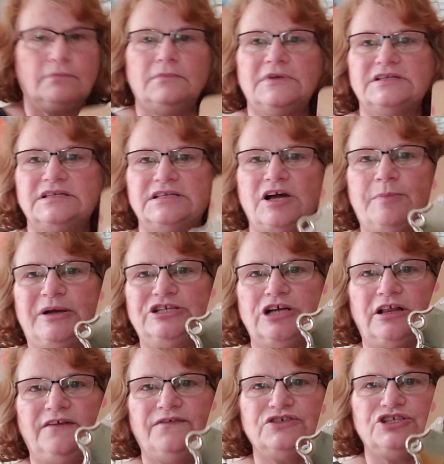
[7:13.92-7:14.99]
This is how my
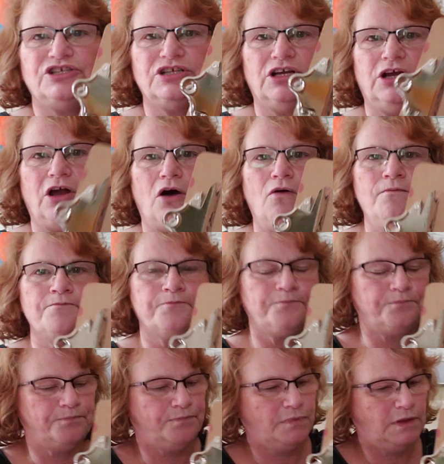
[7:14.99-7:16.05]
jellyfish is going to go.
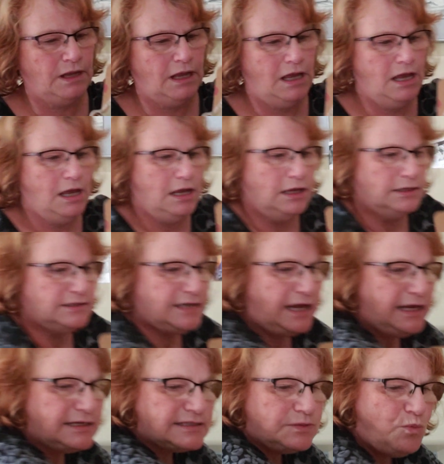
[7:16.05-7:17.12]

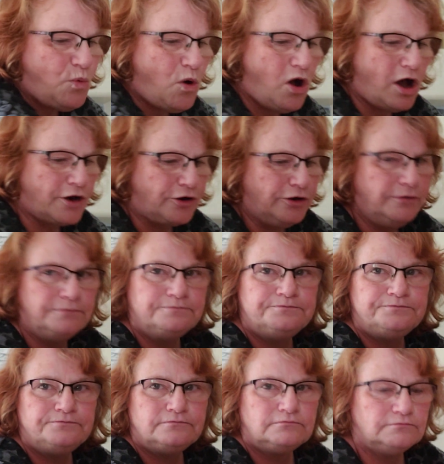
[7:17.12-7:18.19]
Take some water,
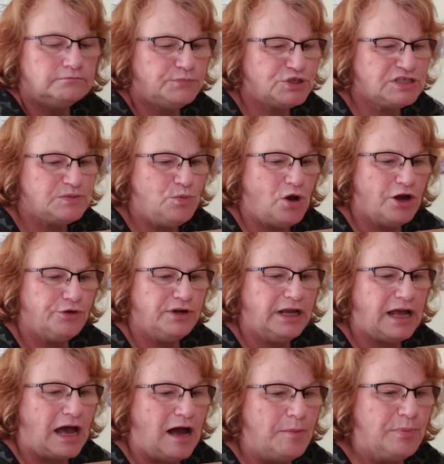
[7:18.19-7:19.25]
put some water in a
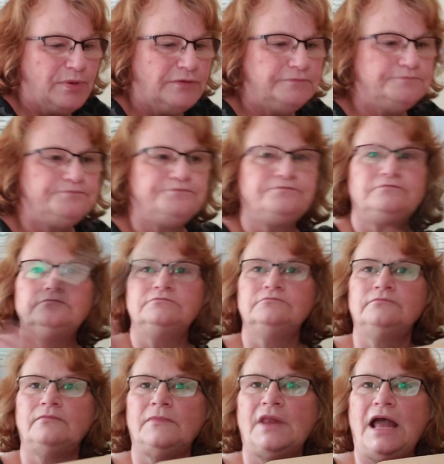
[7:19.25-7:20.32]
cup,
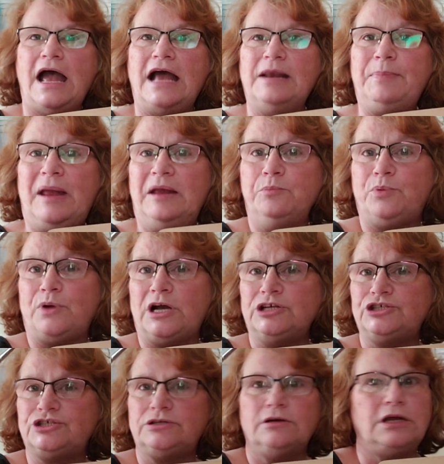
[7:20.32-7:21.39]
and a
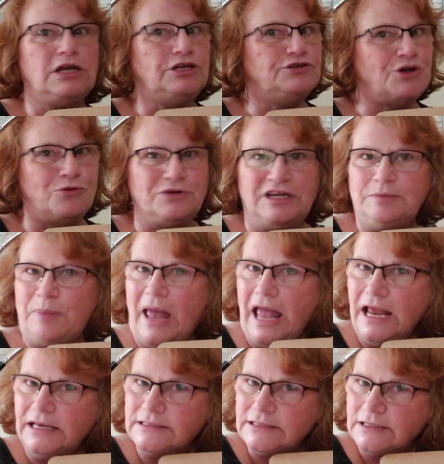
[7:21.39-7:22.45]
paintbrush. You don't need
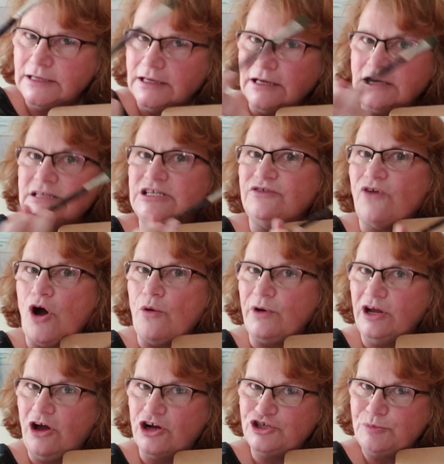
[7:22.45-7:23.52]
paint, because you've
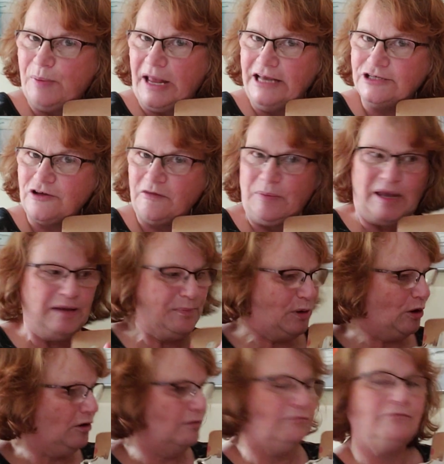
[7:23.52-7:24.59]
already got your paint on the
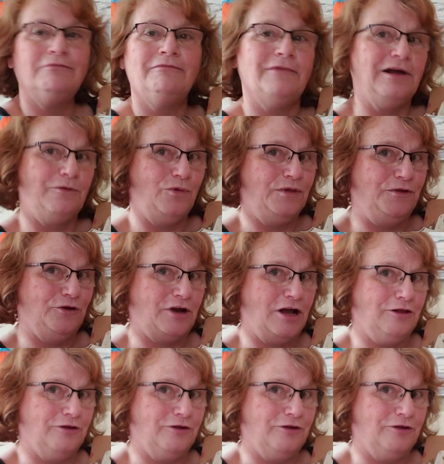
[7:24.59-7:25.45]
paper with your